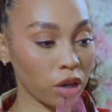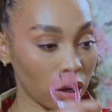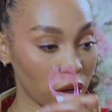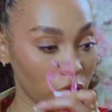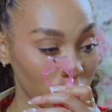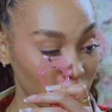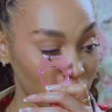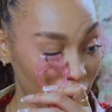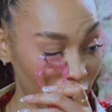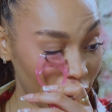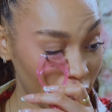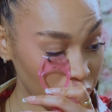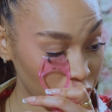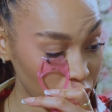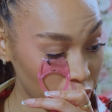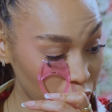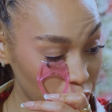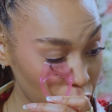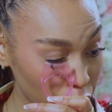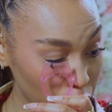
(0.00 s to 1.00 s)
of lash
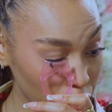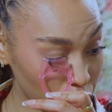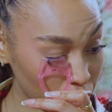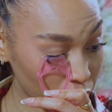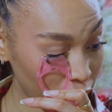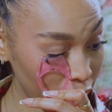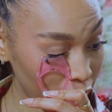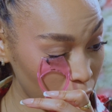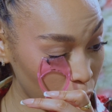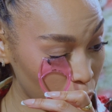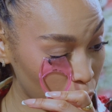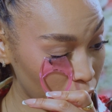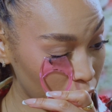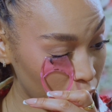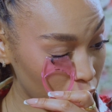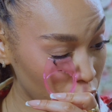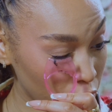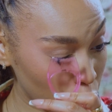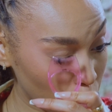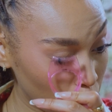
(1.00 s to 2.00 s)
glue right where
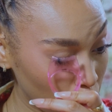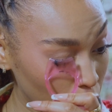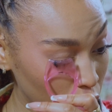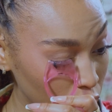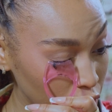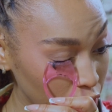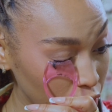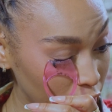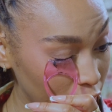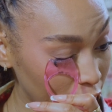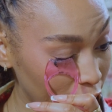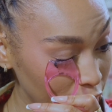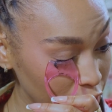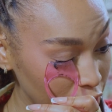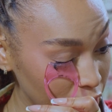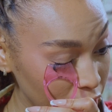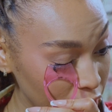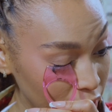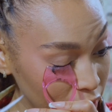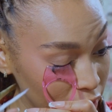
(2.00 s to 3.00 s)
you want your
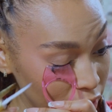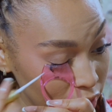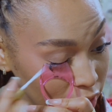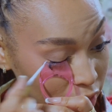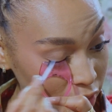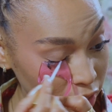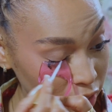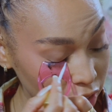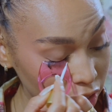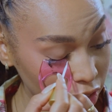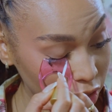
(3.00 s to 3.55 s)
lashes to sit.